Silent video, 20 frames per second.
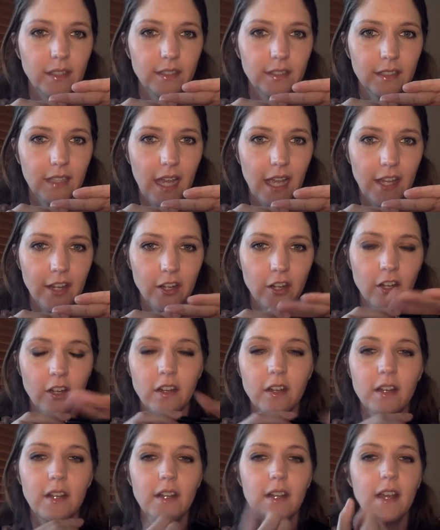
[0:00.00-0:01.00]
liner,
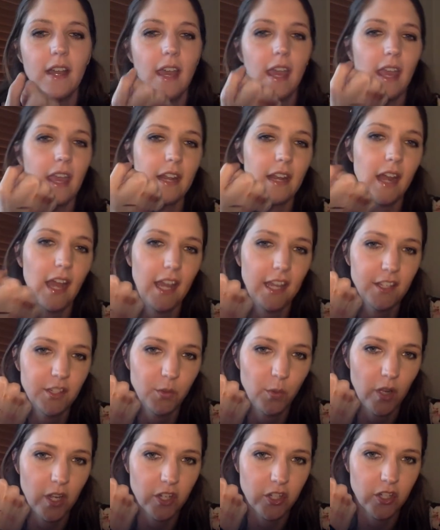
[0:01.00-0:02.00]
and I
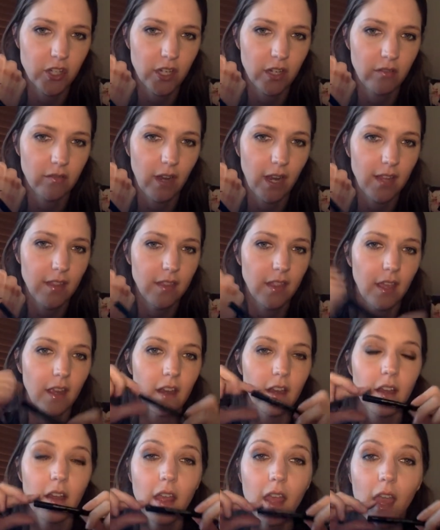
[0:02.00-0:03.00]
swatched it right
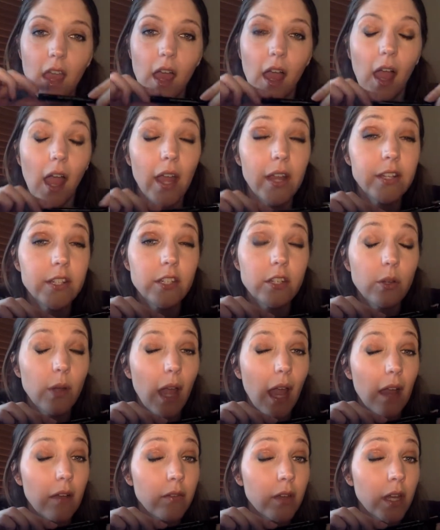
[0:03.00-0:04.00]
there. I do
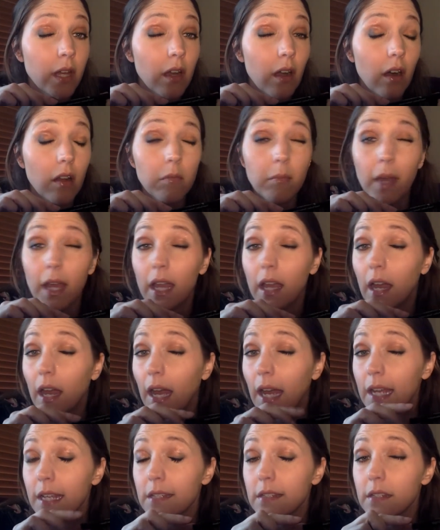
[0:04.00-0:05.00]
have it on my
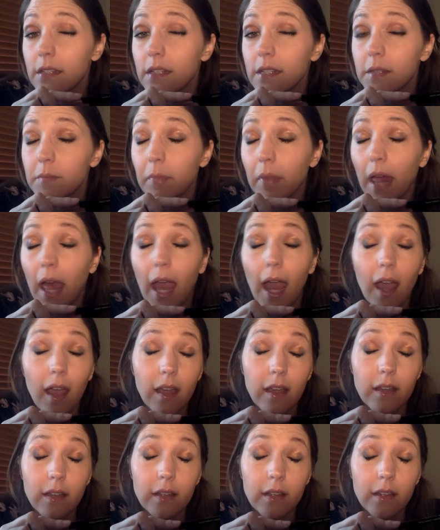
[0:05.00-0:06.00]
eyes. It's black.
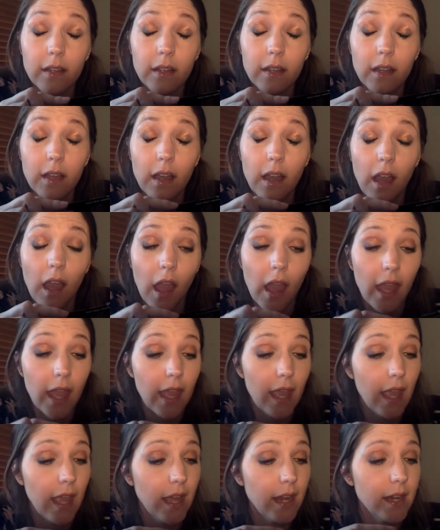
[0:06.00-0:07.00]

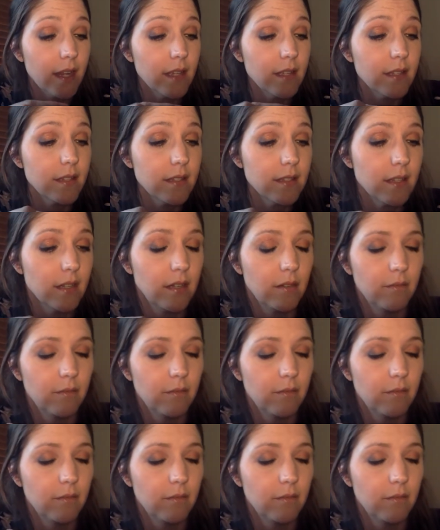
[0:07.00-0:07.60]
It is